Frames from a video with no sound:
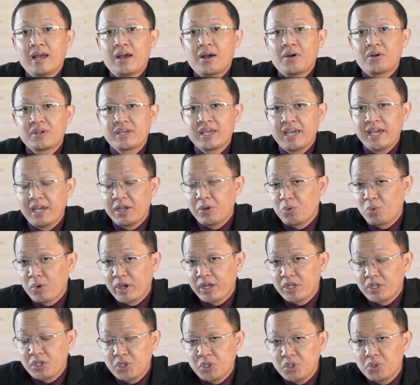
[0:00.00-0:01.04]
Okay,
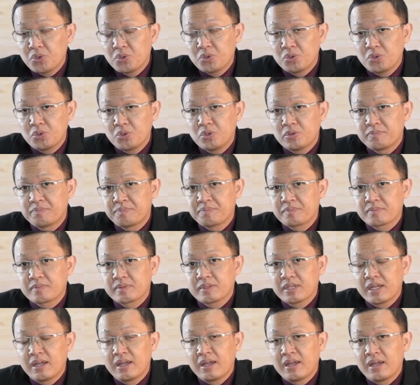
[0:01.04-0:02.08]
when you
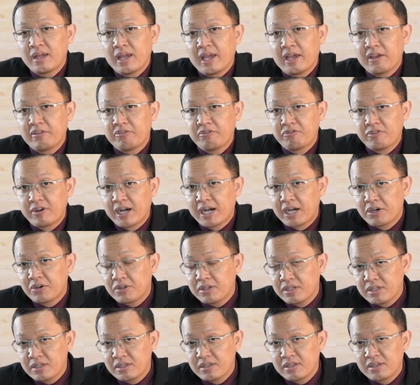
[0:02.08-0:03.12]
have
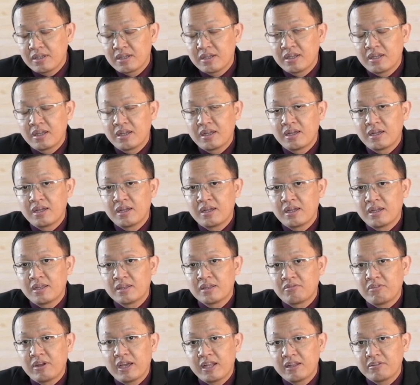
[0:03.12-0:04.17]
found
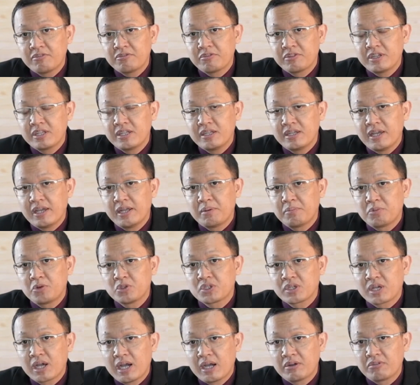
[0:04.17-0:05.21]
the relevant and
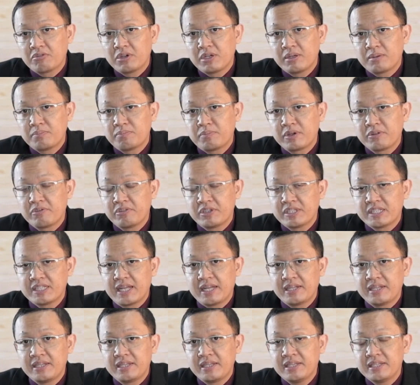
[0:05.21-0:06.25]
most current previous
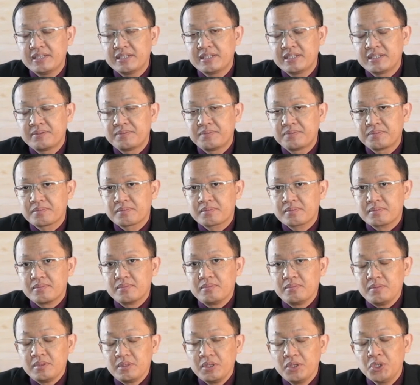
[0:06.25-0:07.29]
studies,
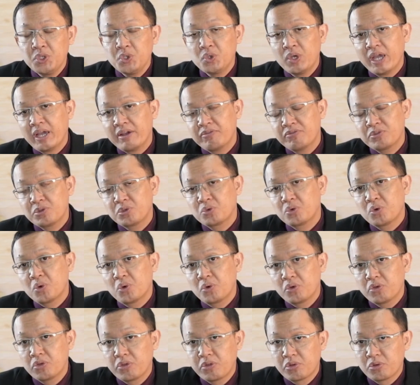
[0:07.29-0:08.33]
you have to
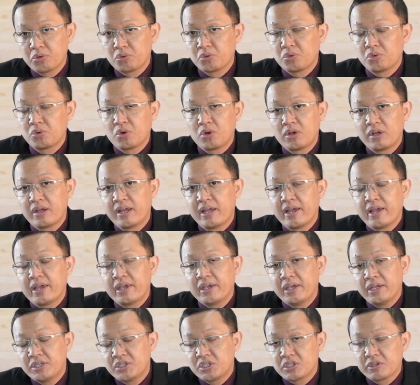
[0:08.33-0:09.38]
go through
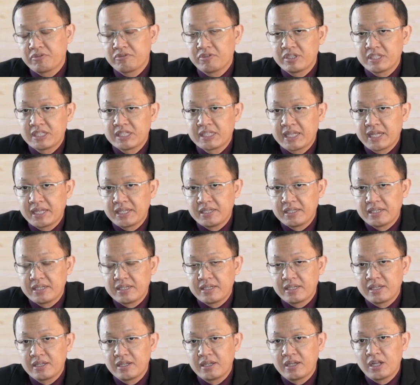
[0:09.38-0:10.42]
each of the study.
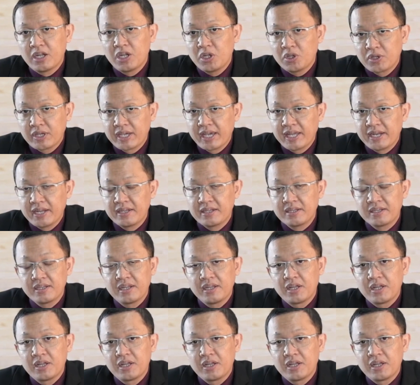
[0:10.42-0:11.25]
Look at it.